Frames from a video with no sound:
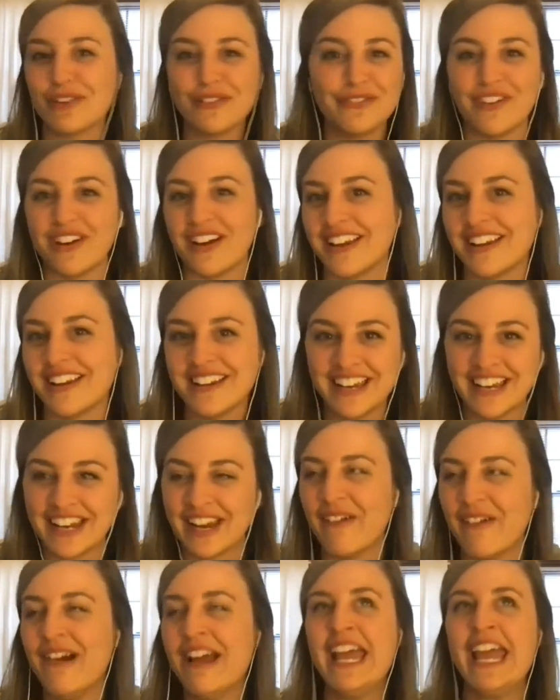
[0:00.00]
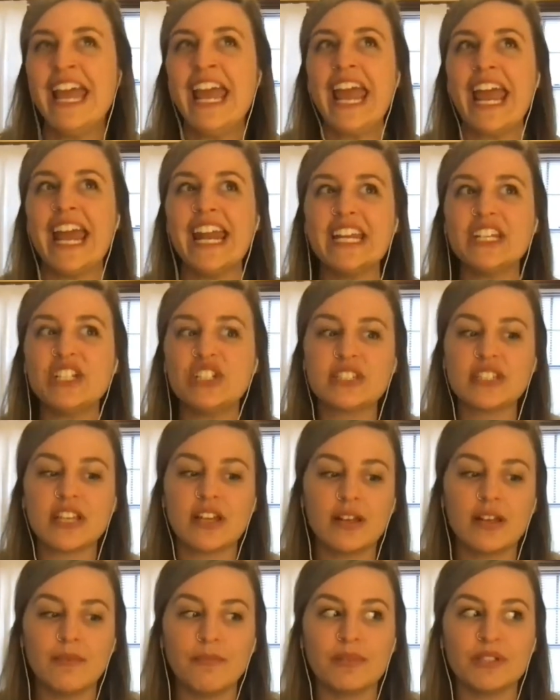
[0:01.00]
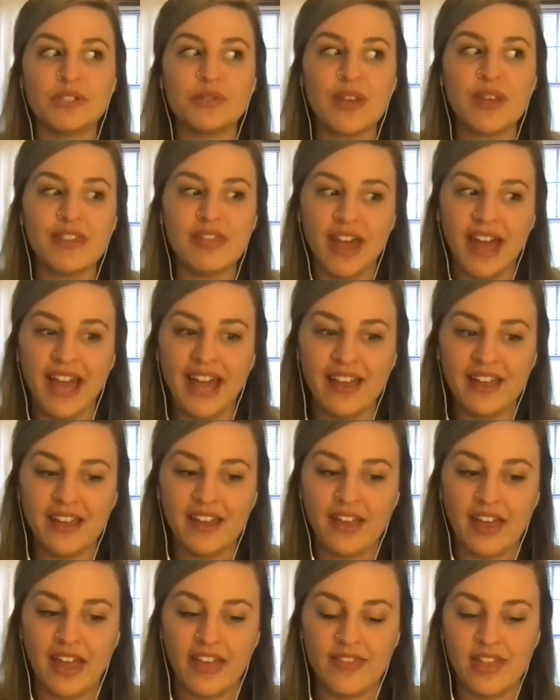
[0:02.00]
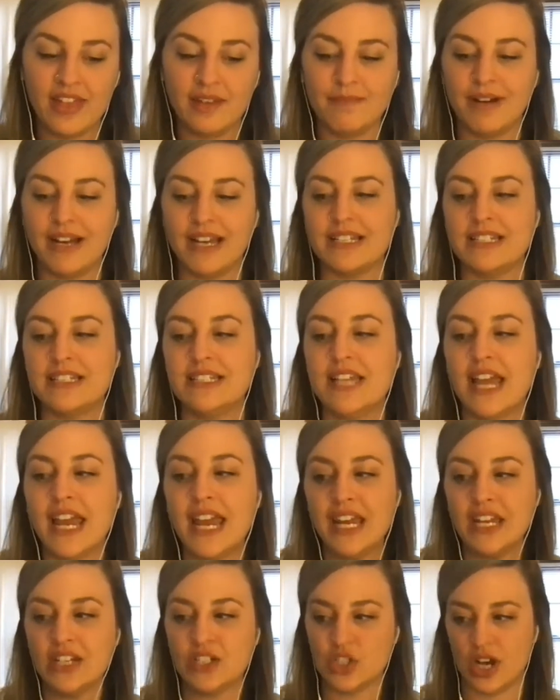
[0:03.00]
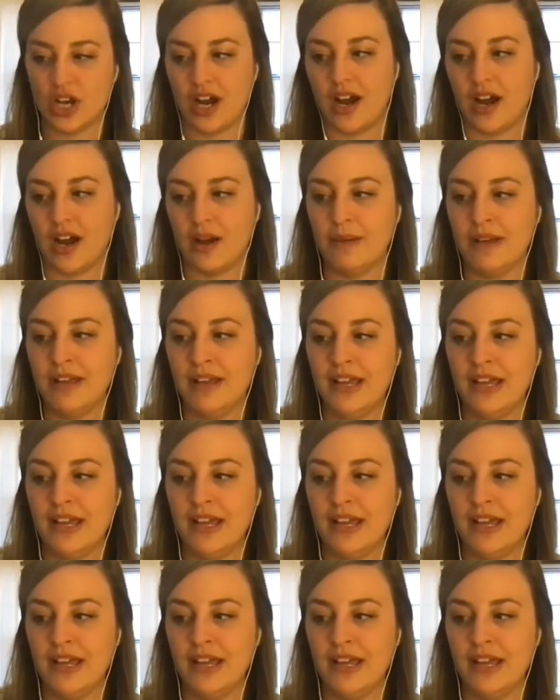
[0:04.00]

fun, you know. And it just between that and then my day job,